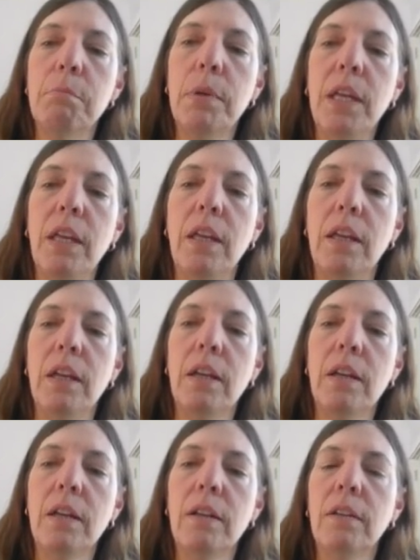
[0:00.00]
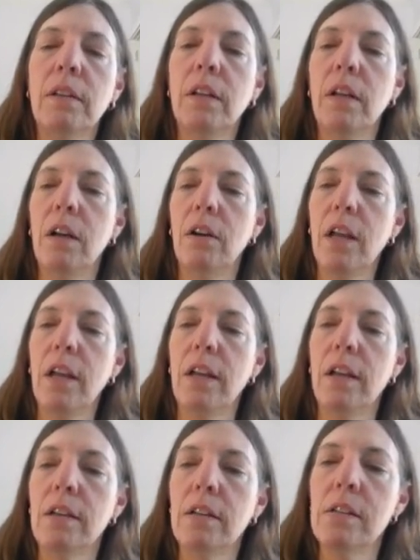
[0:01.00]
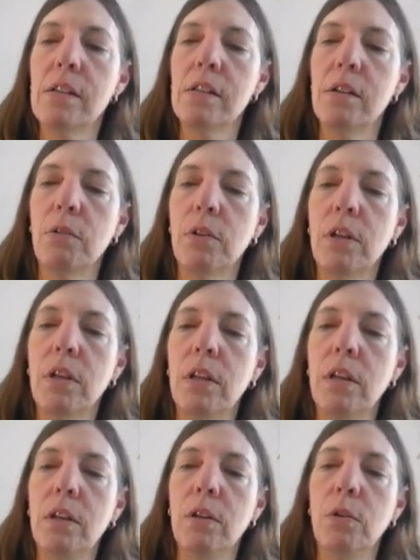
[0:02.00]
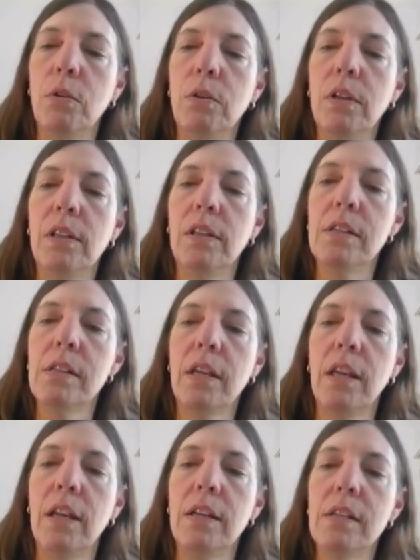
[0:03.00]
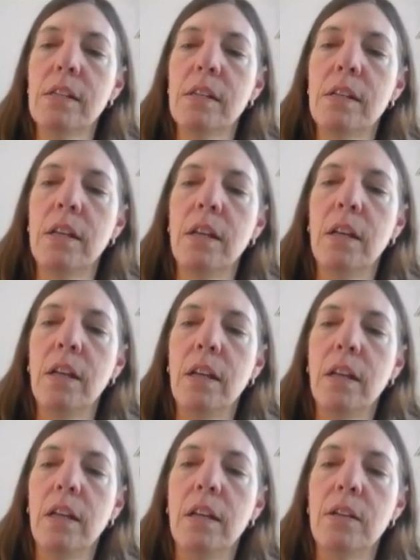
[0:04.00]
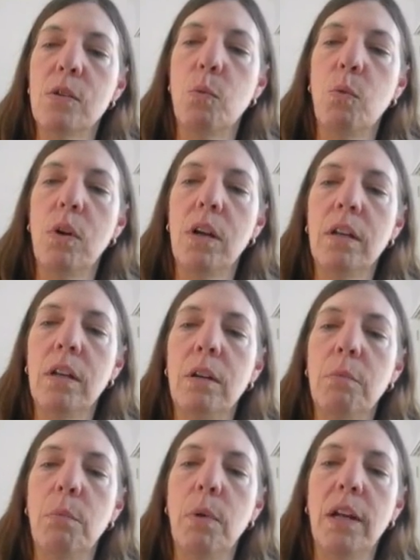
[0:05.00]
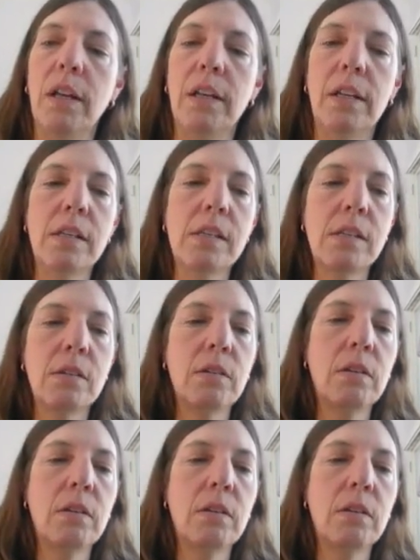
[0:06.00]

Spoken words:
P. Okay, so Q in this case is 1 minus